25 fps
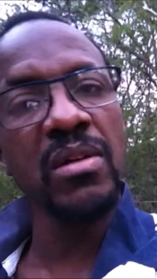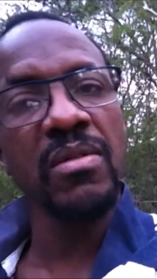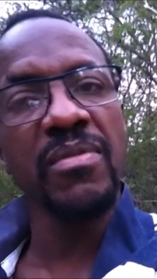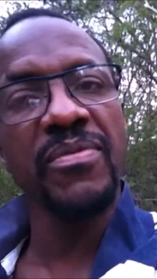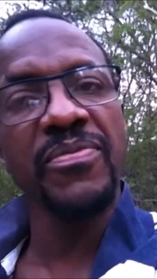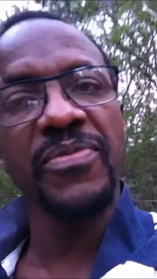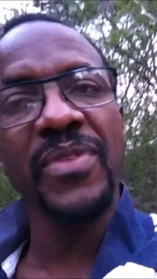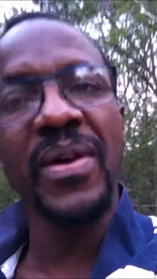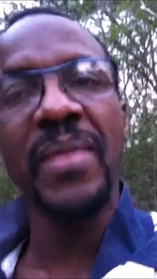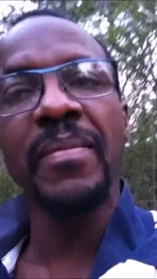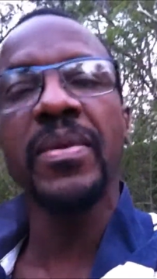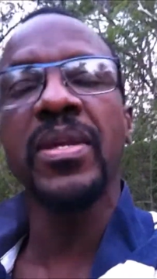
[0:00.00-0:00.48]

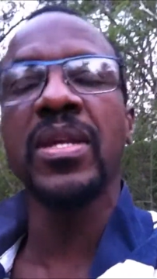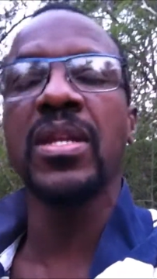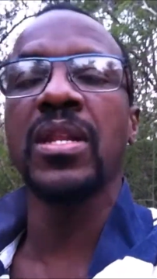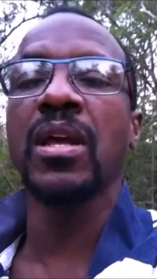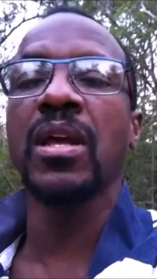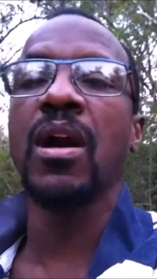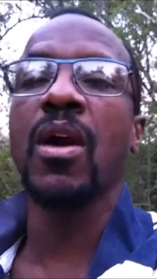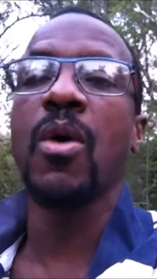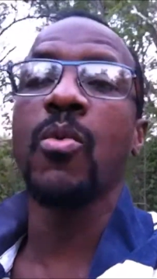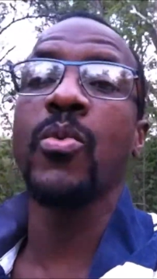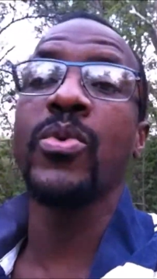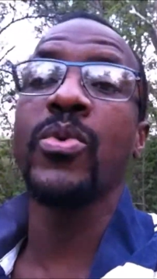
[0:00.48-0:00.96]

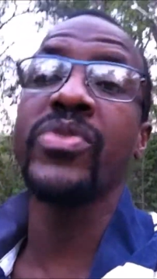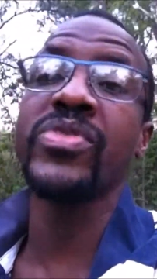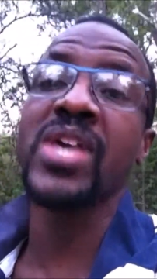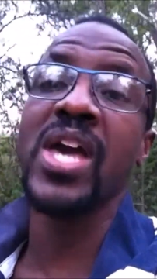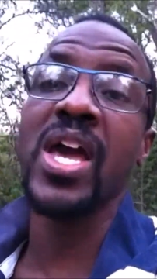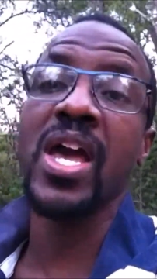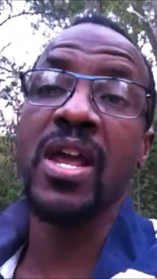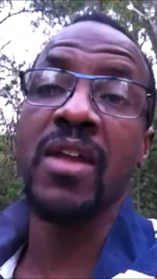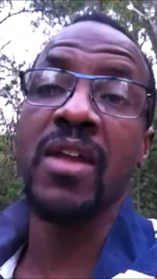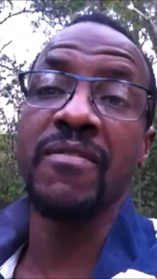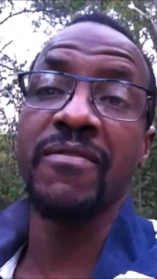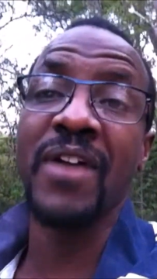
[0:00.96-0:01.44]
familiar with
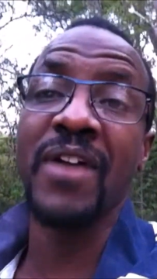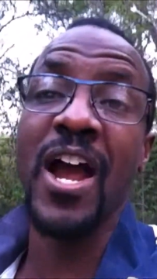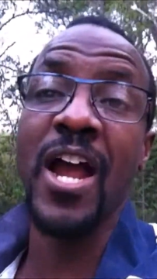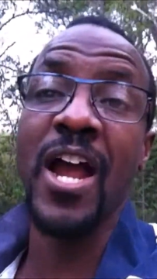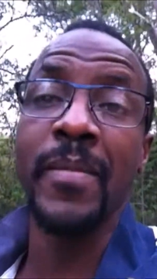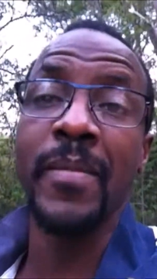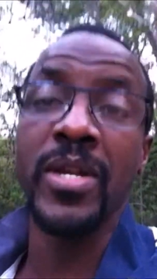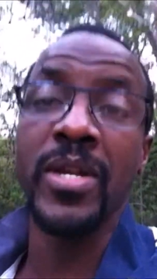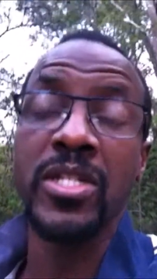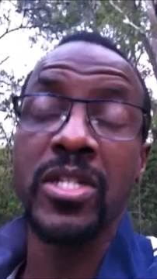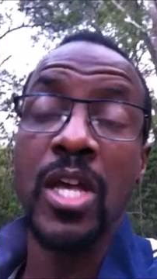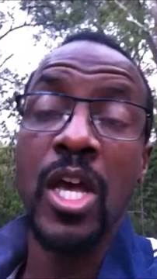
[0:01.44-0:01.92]
their
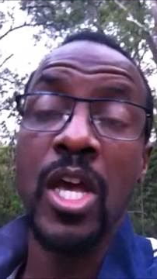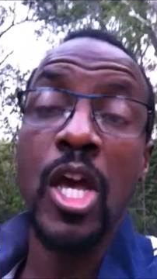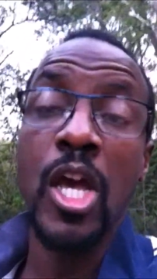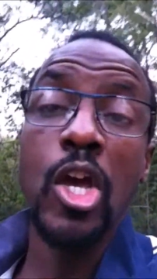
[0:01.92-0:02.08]
environment.